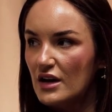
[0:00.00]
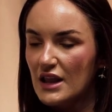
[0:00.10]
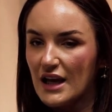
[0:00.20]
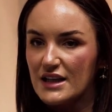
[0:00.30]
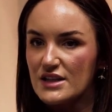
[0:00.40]

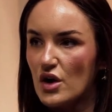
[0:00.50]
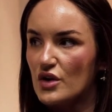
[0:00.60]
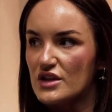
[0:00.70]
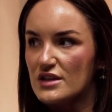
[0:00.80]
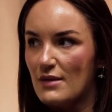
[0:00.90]
Like, it's not
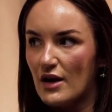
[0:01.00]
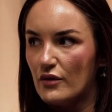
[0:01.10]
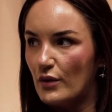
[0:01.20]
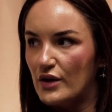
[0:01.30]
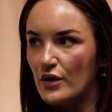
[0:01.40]
just a matter
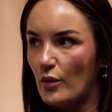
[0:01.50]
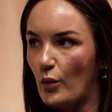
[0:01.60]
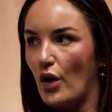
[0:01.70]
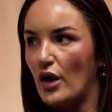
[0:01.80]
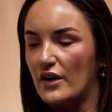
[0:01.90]
of when you're at
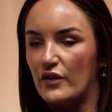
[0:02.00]
work.